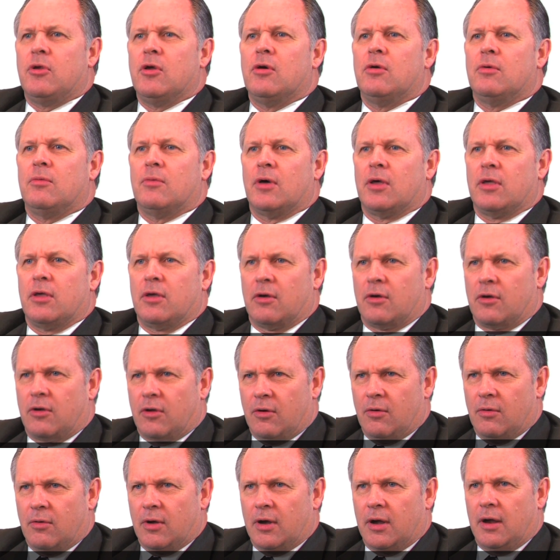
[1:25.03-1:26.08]
doing what you're
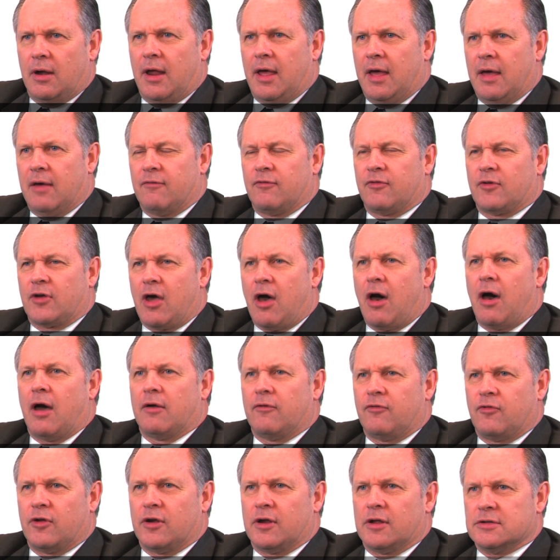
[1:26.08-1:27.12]
doing, and have
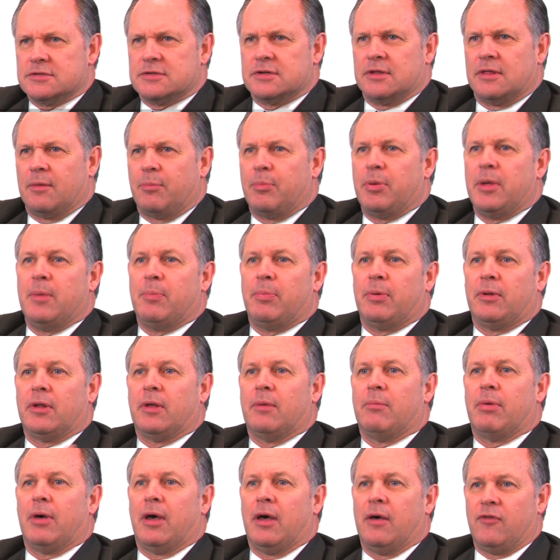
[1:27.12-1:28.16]
confidence in the people
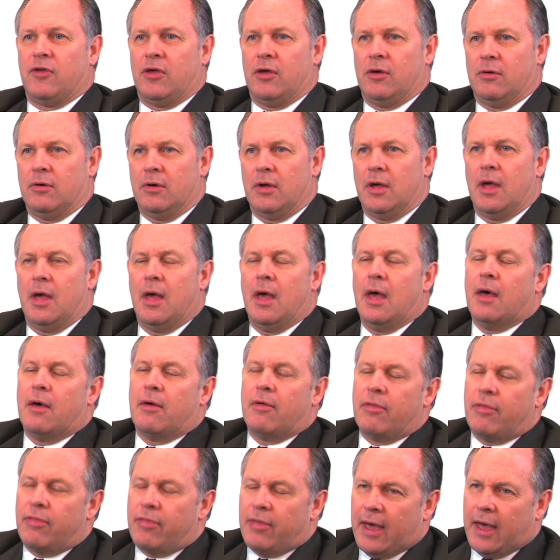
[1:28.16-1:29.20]
above you
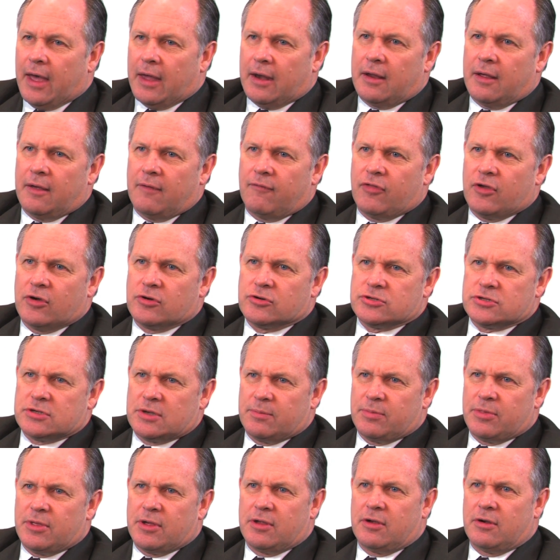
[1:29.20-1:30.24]
that if there's
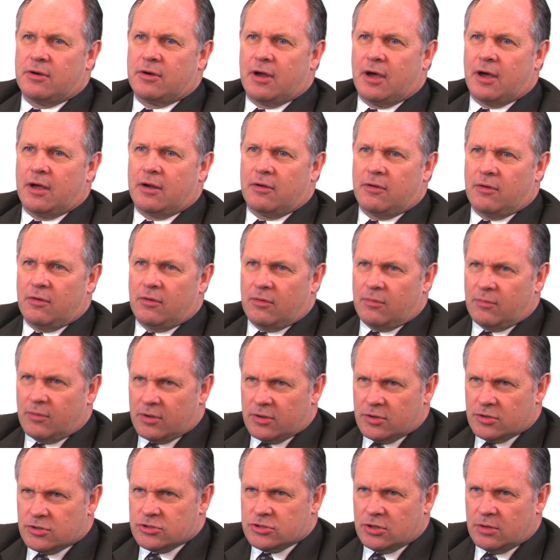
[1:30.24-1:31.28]
something you're not doing
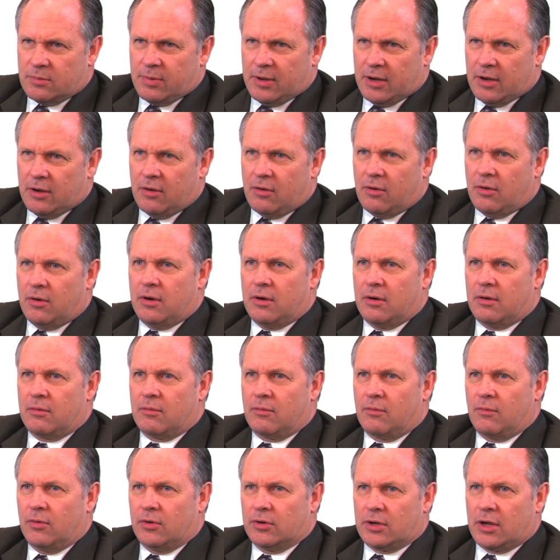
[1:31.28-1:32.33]
what you should be doing,
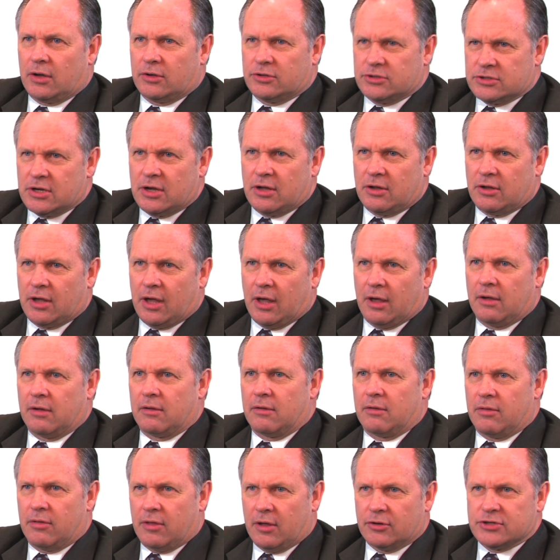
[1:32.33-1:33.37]
well, I'll tell you.
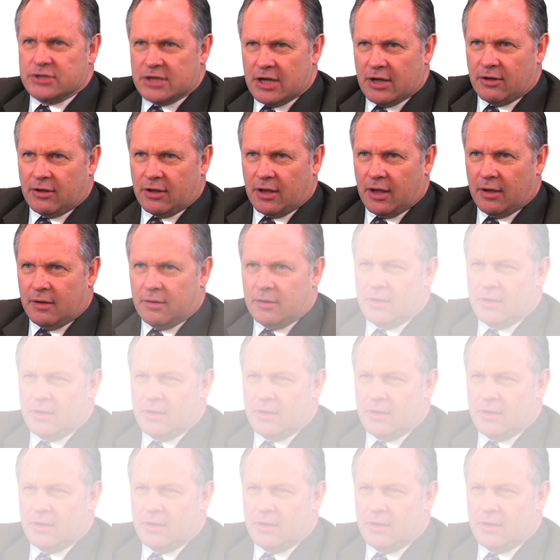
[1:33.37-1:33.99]
They'll tell you.